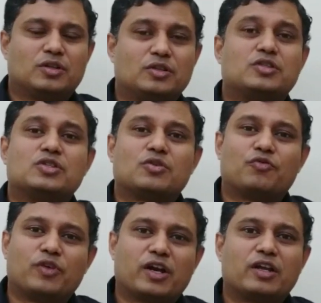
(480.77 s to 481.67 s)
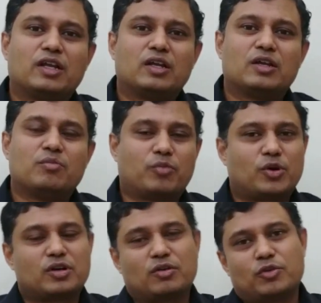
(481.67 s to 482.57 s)
This is a very
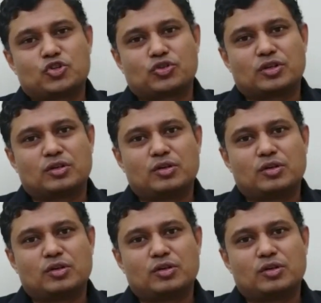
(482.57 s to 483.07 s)
important question,